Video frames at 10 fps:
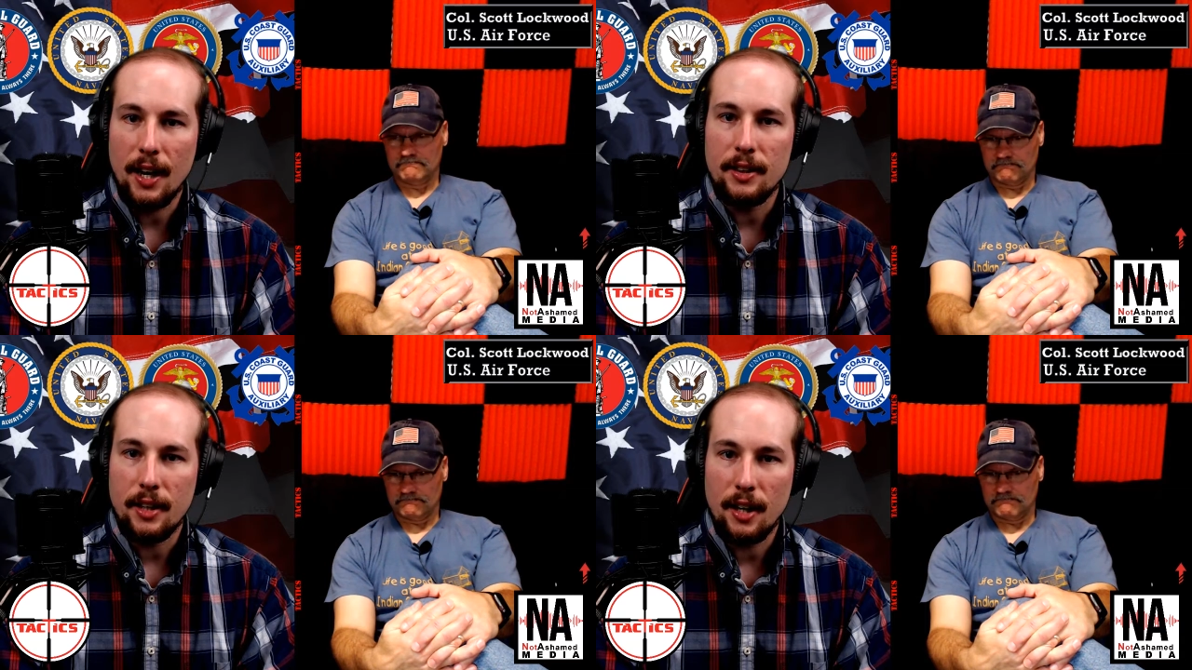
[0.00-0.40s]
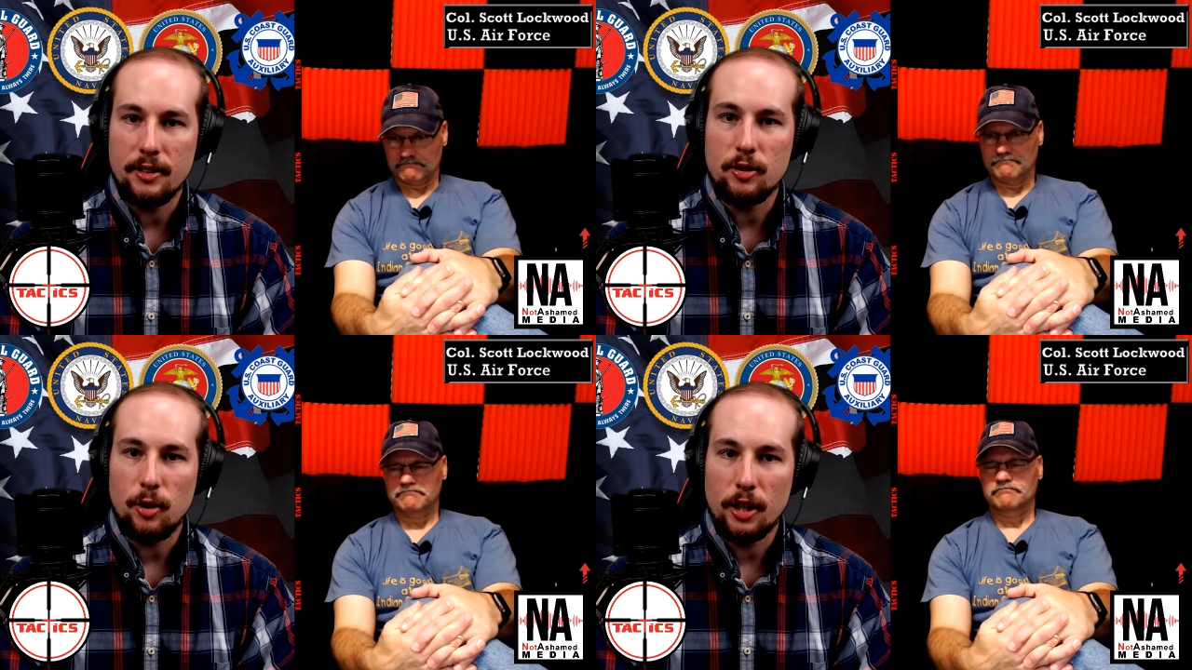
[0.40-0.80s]
Speaker 1: the
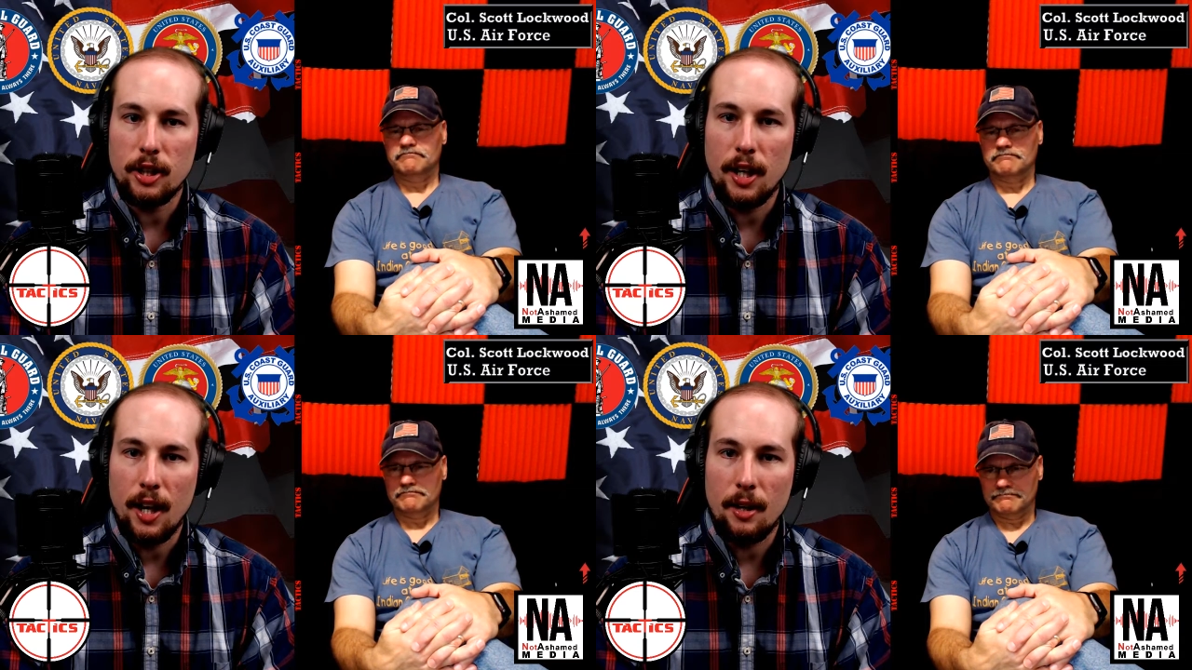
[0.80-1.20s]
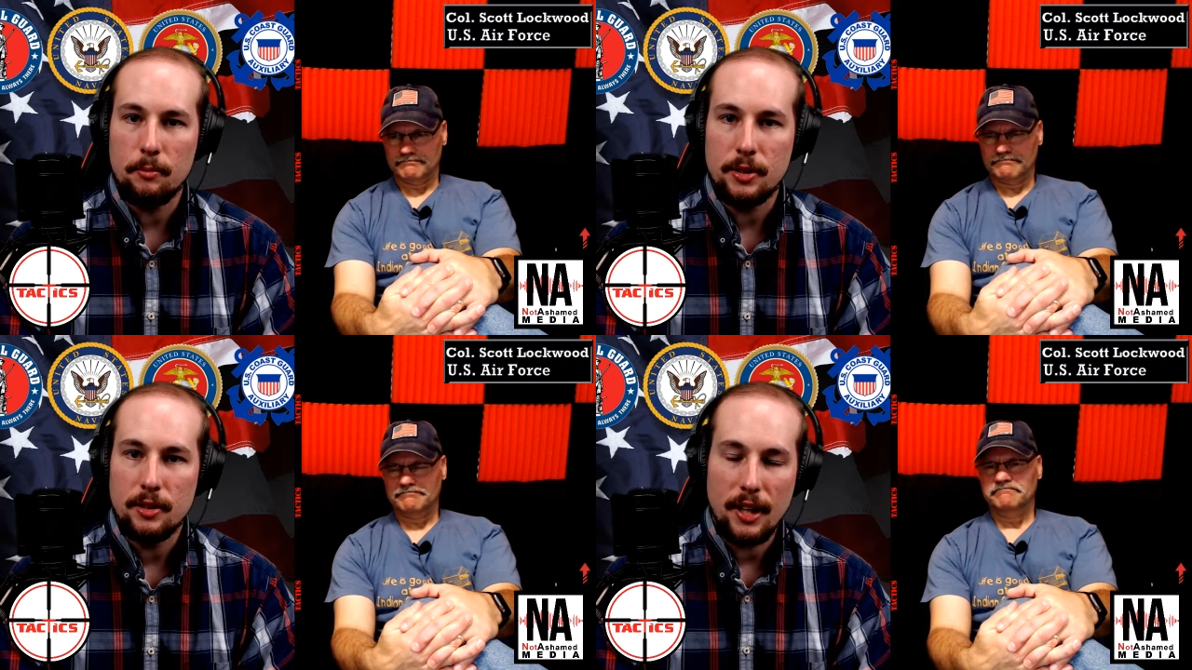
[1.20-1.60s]
concentration
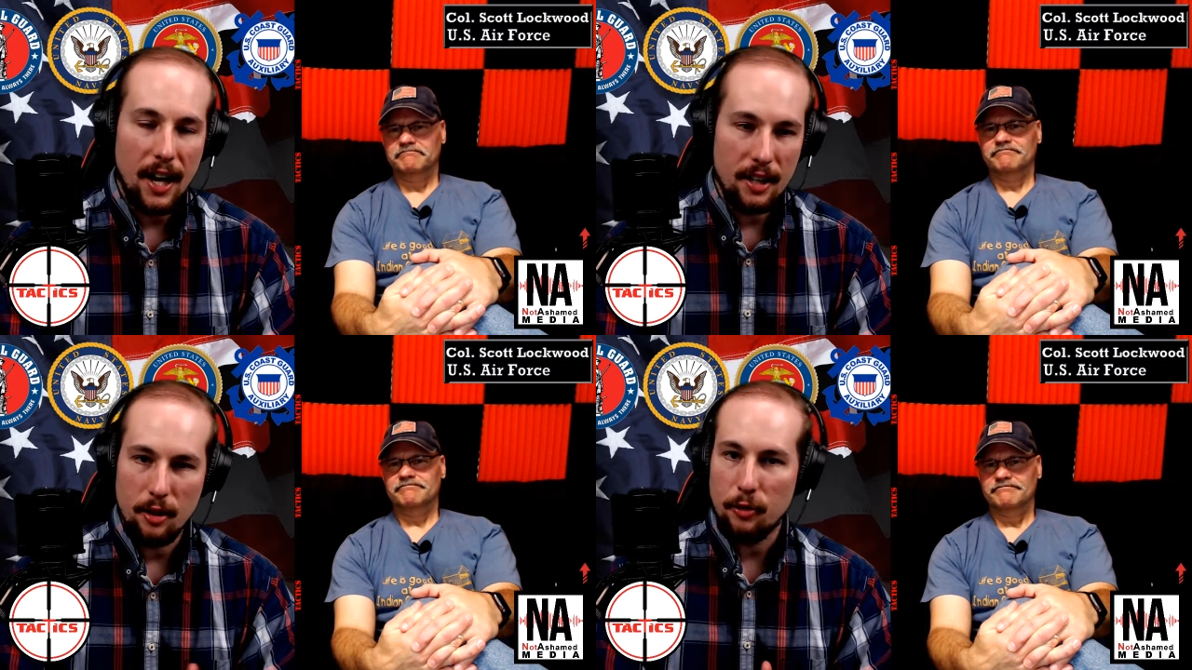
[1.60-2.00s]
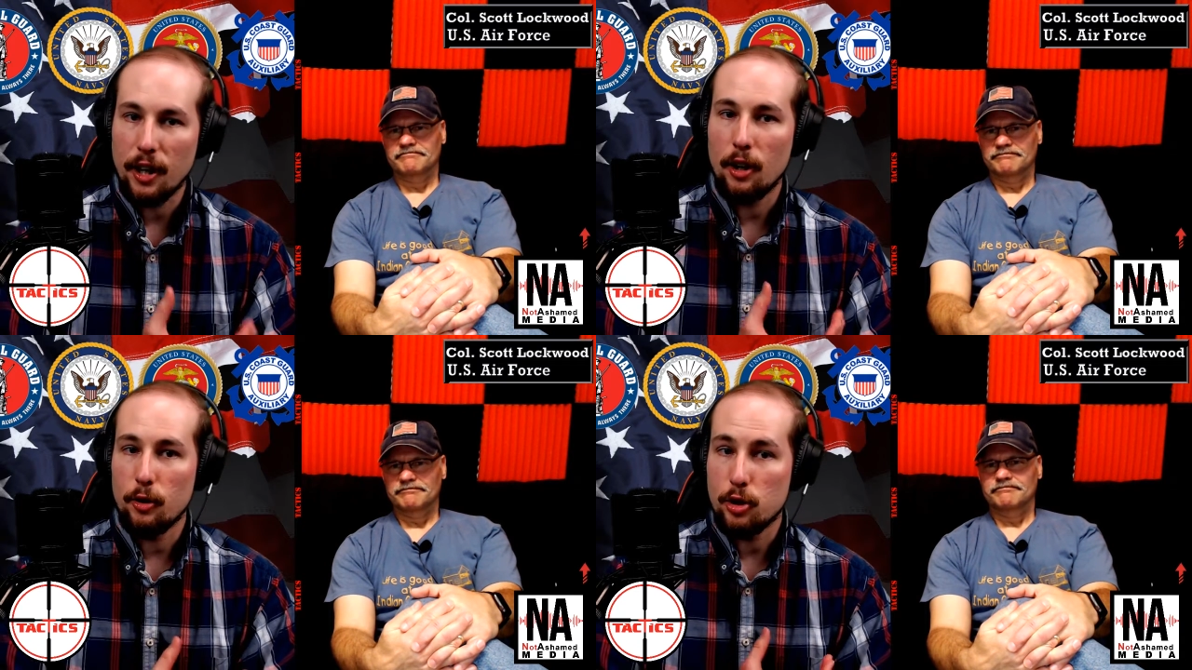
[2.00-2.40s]
camps. They had different
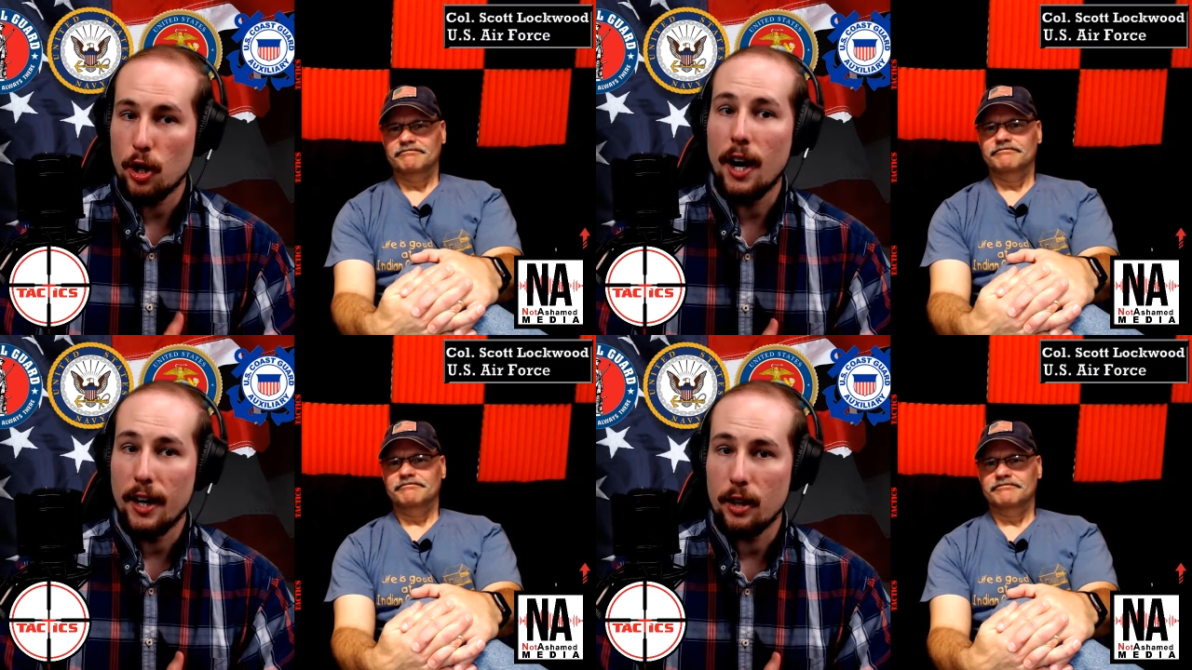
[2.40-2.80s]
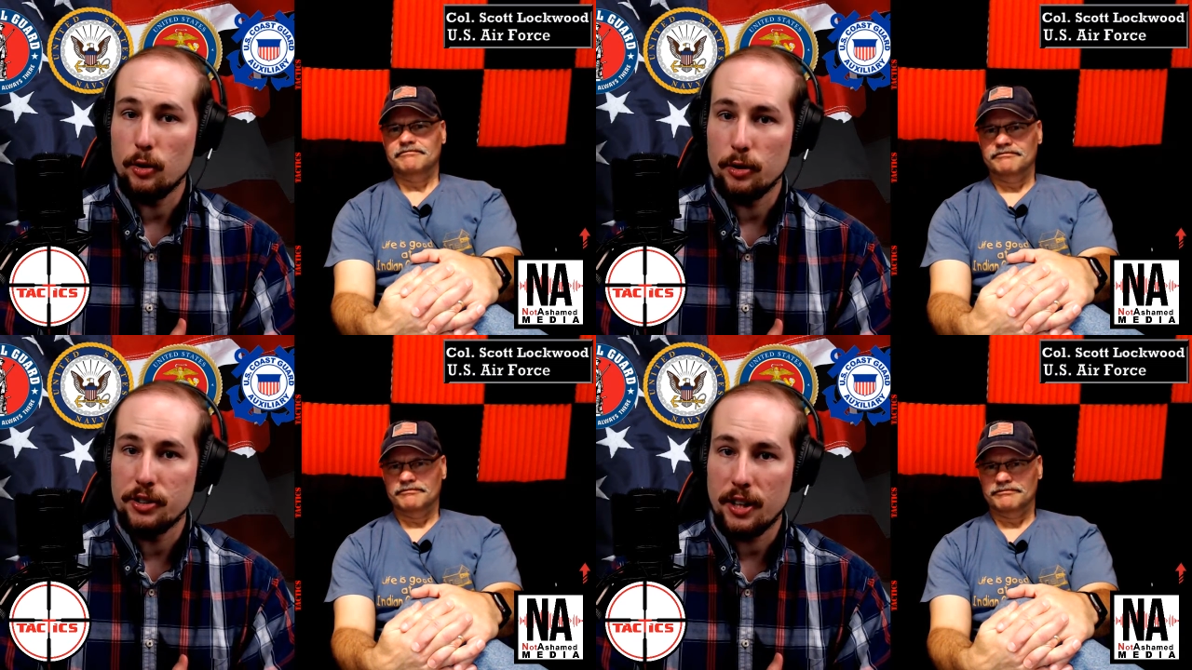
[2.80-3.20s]
colored
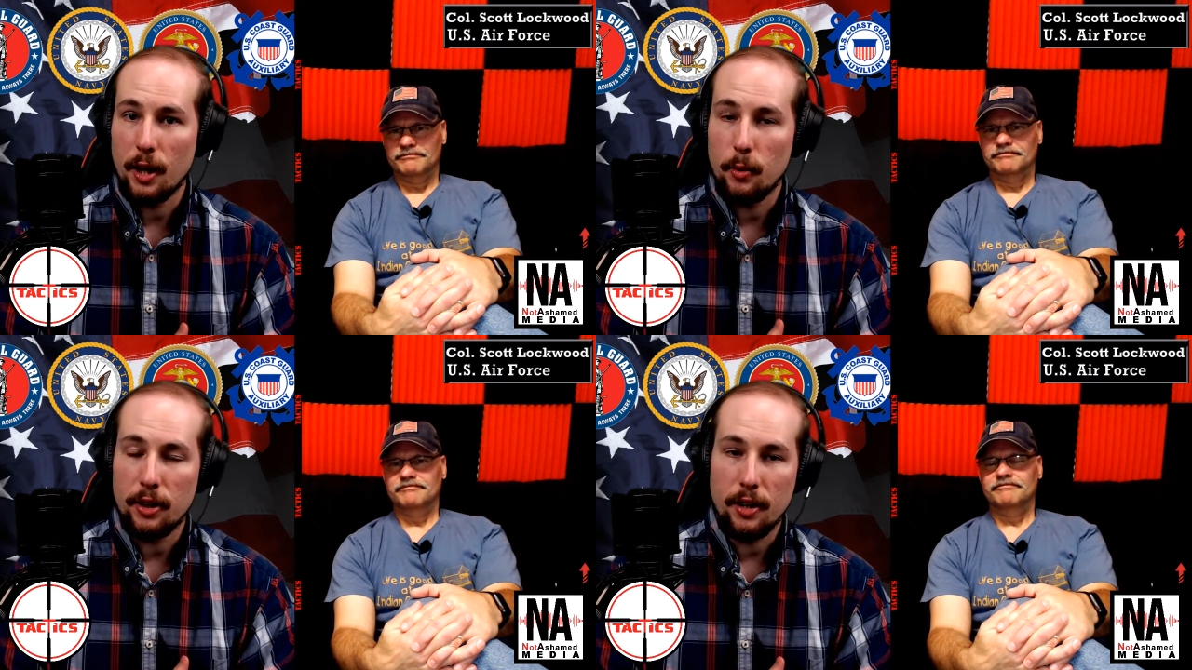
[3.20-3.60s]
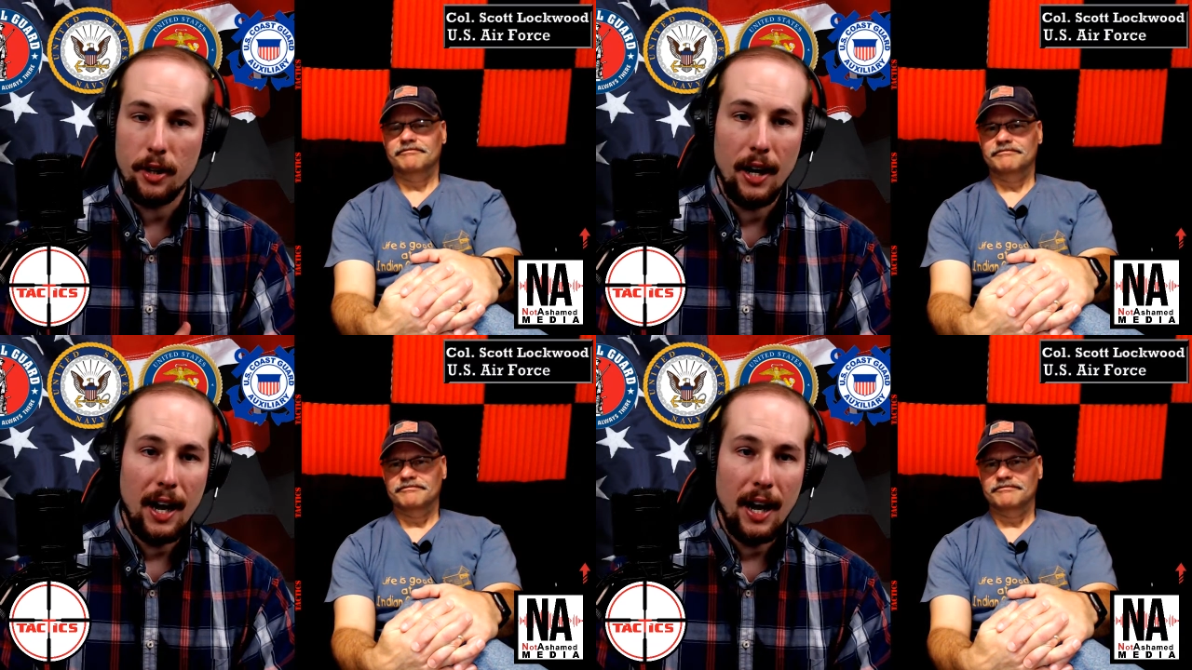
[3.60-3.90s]
triangles that they would say,